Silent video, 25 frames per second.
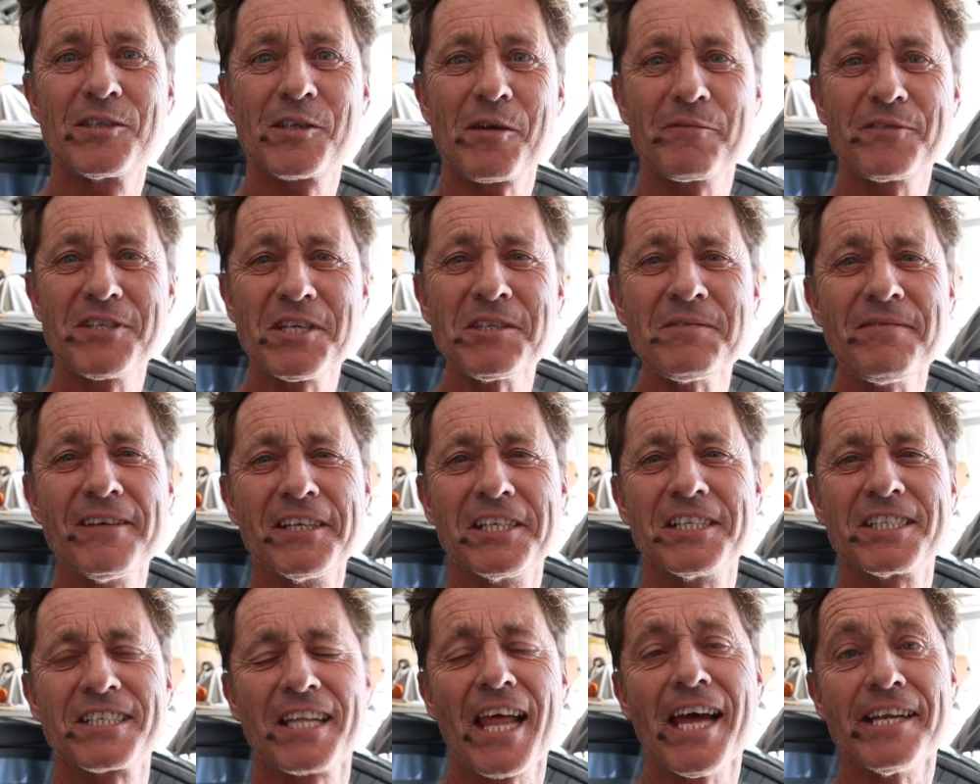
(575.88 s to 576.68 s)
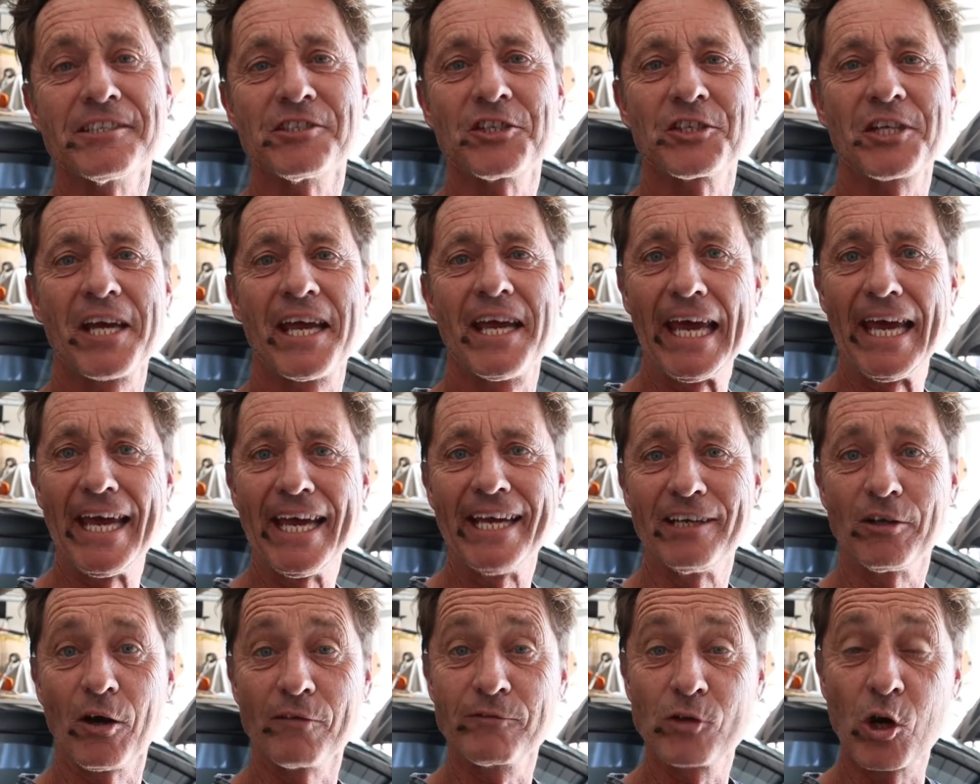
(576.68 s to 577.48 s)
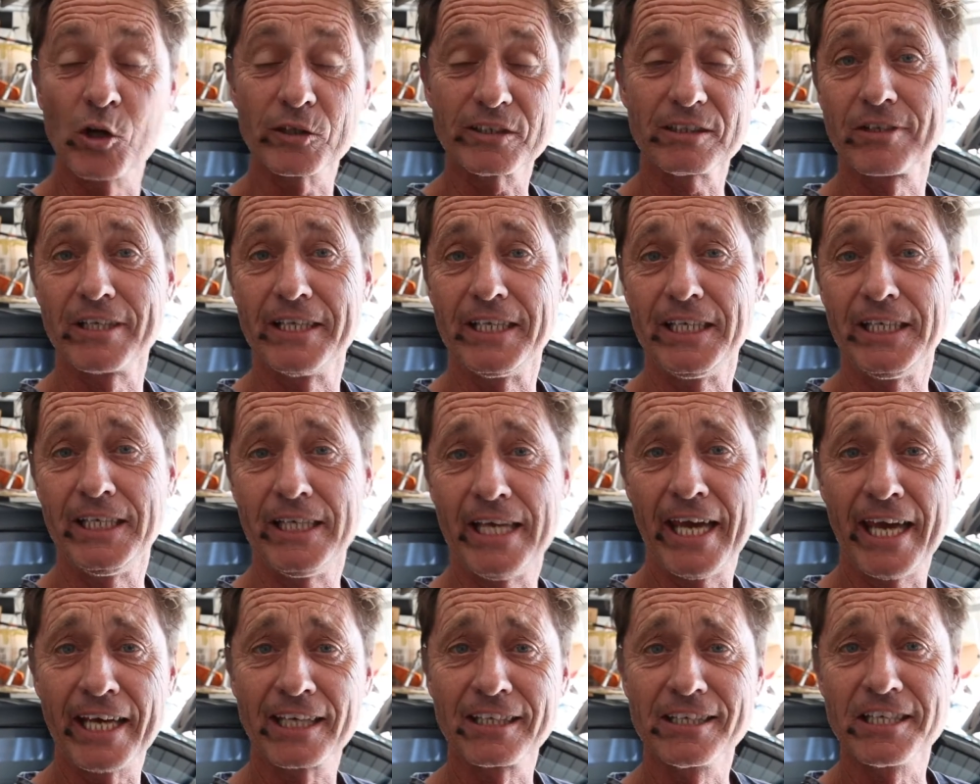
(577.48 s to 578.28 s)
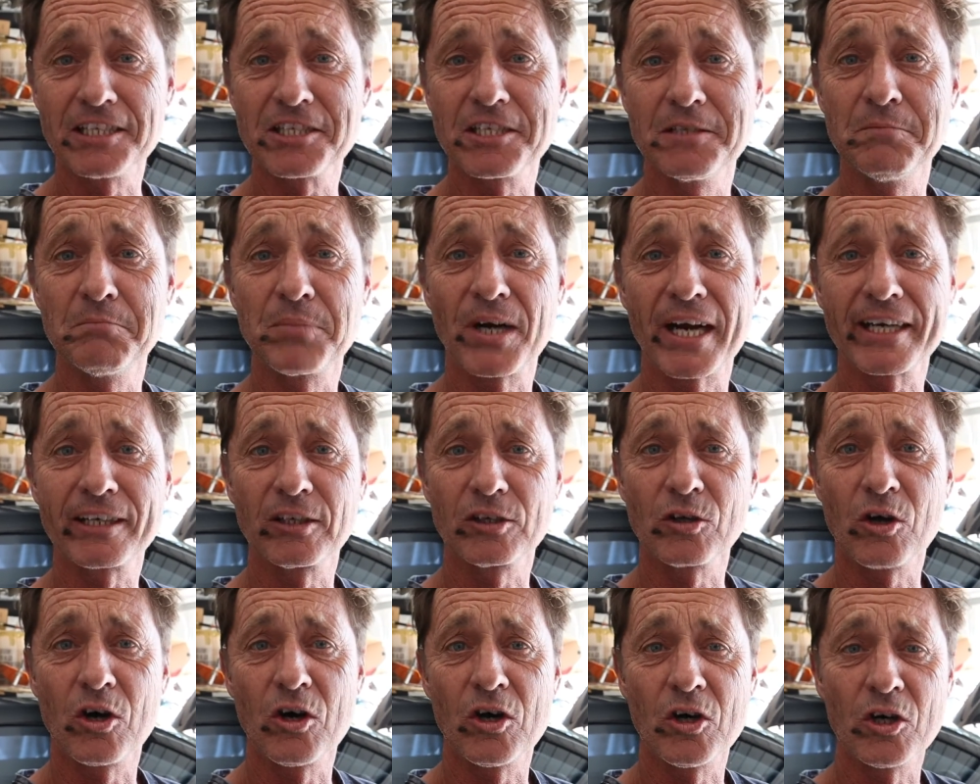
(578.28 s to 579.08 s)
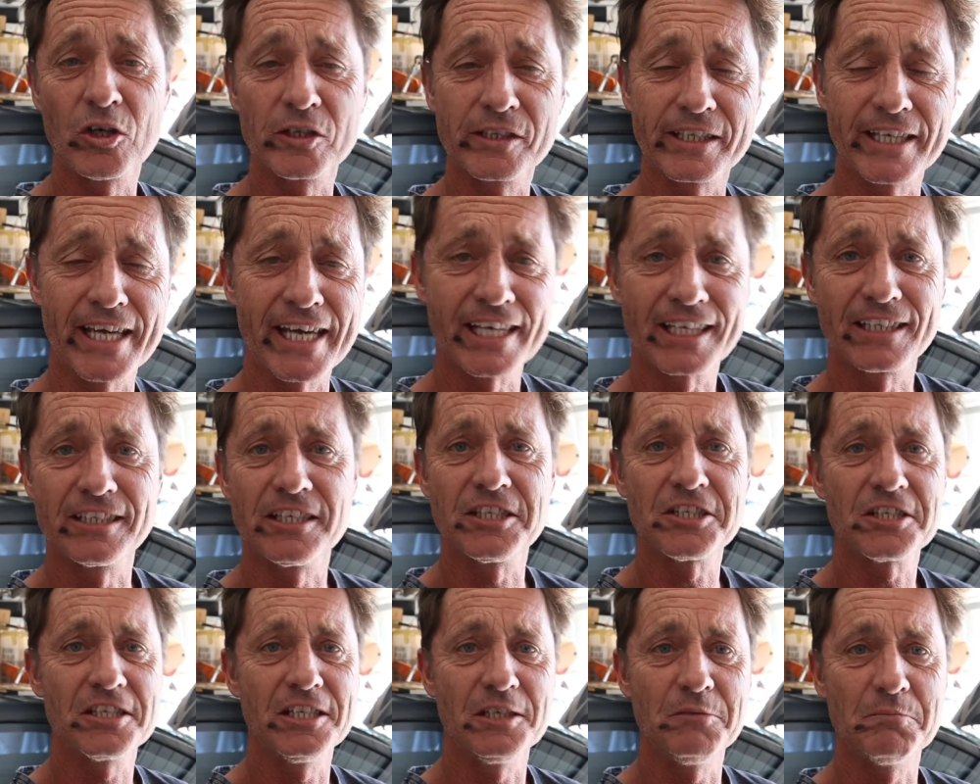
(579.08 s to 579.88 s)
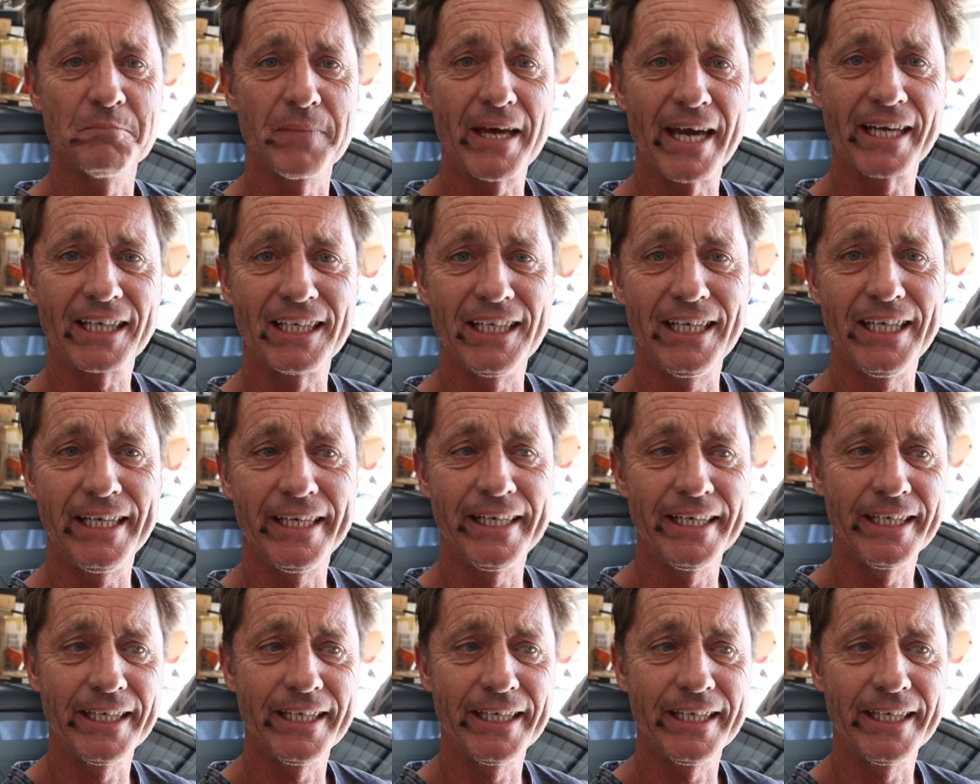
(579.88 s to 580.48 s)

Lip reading: So I've just finished lunch and I've got the air conditioning bracket on, the air conditioning back